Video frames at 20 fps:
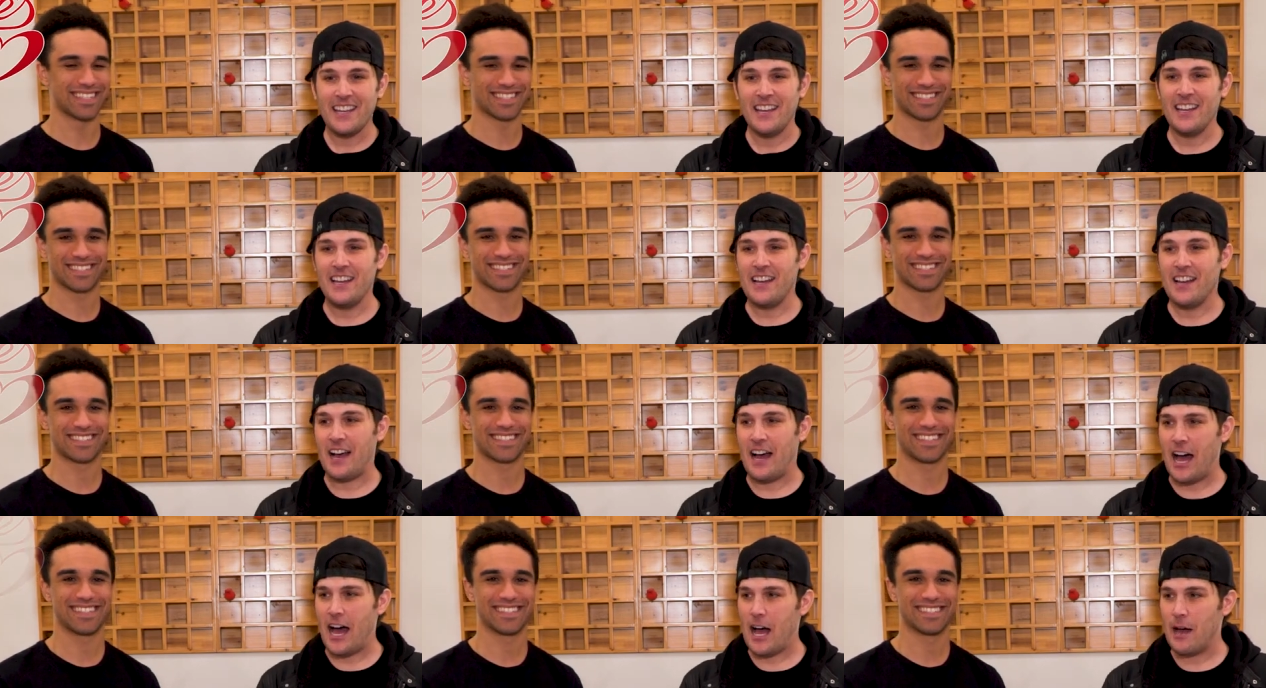
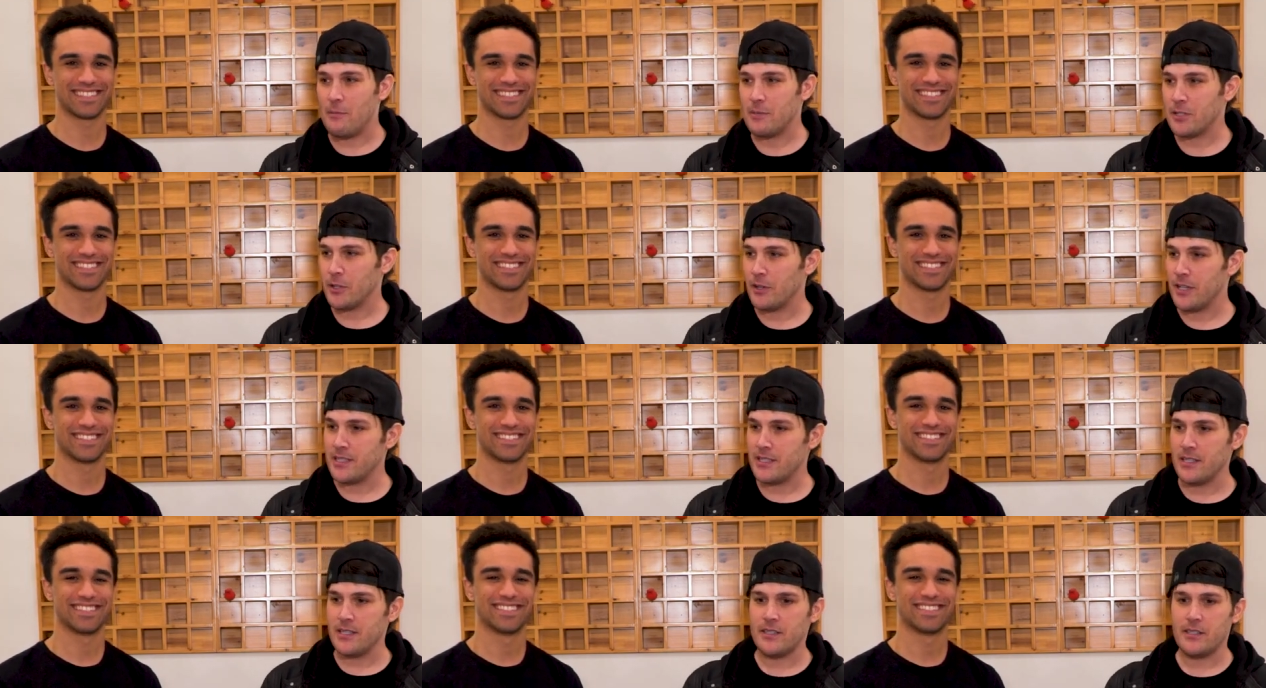Speaker 1: Yes. Um, so
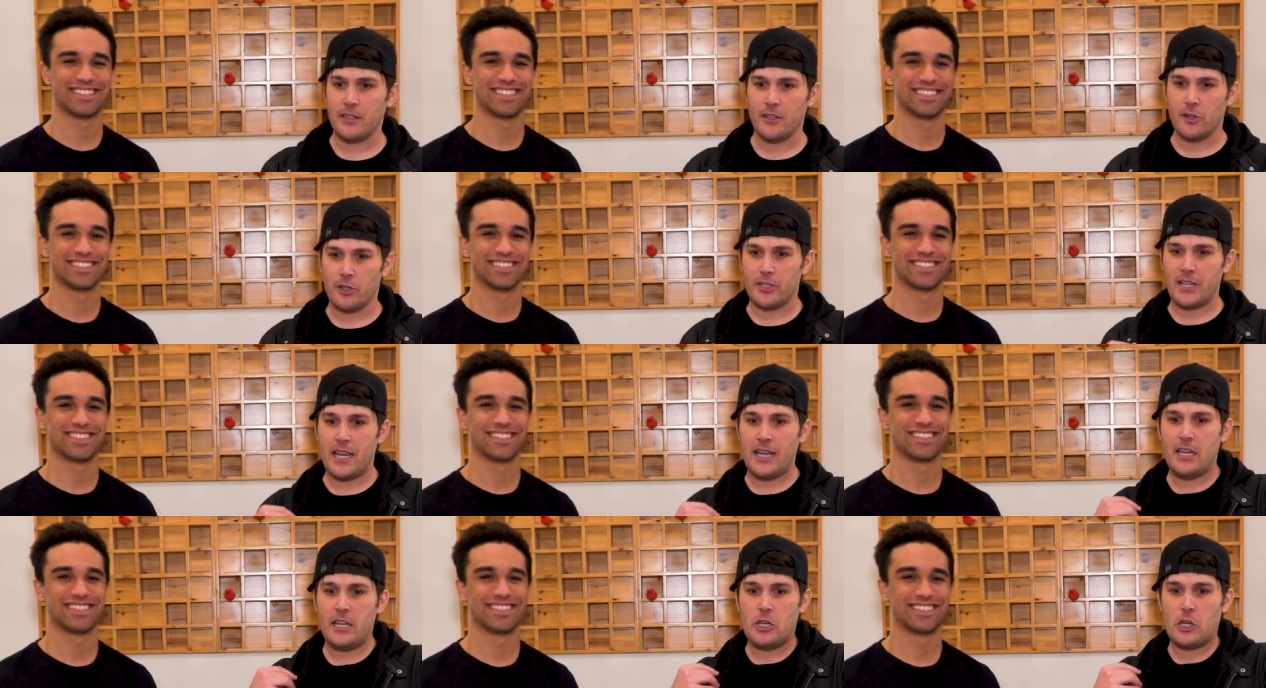this is you're
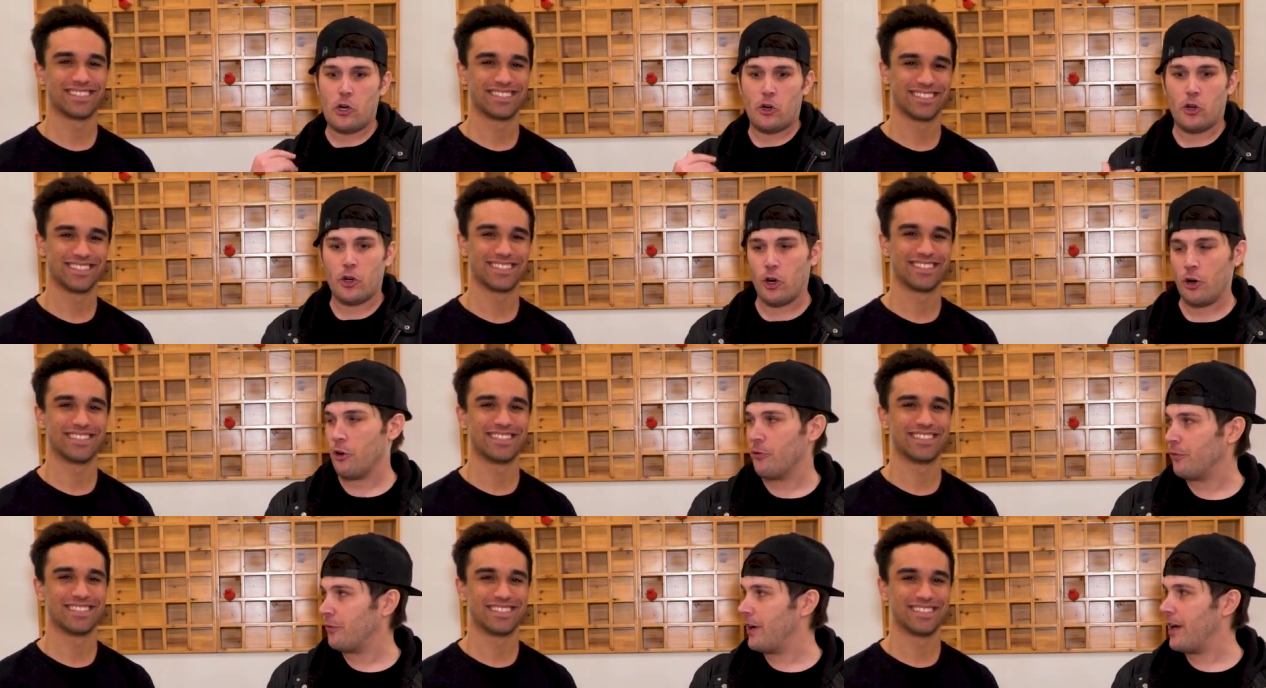taking your
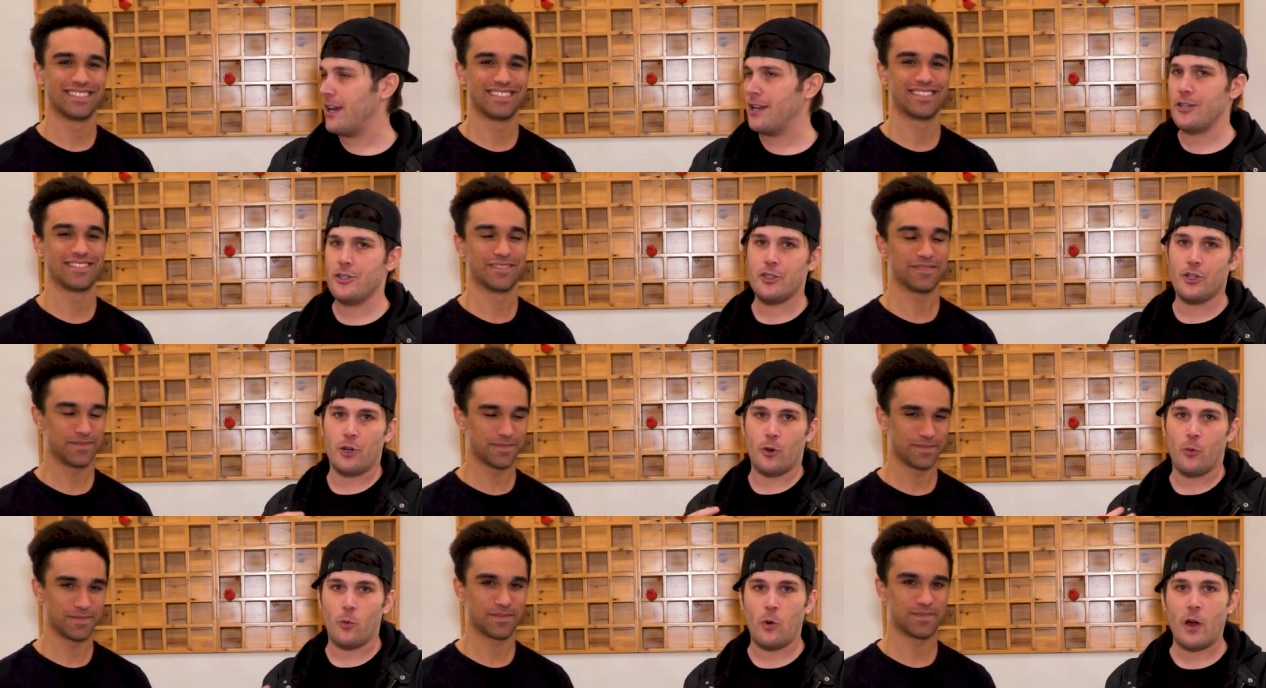girlfriend,
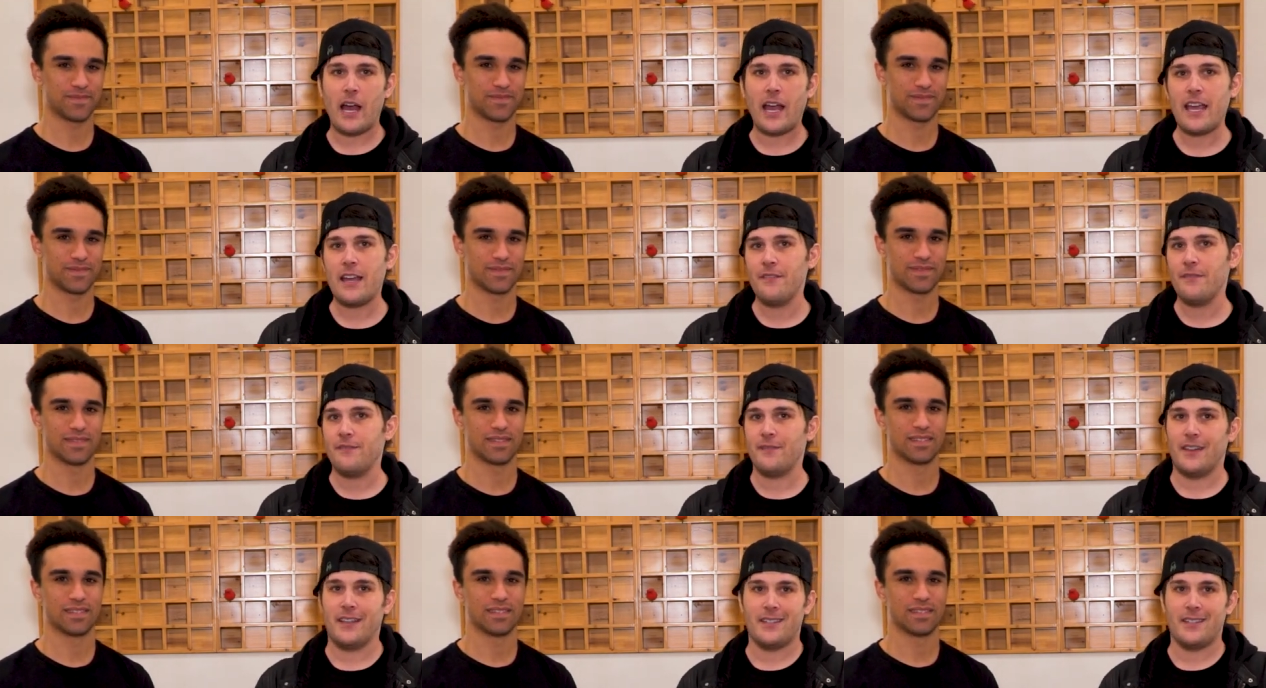your wife,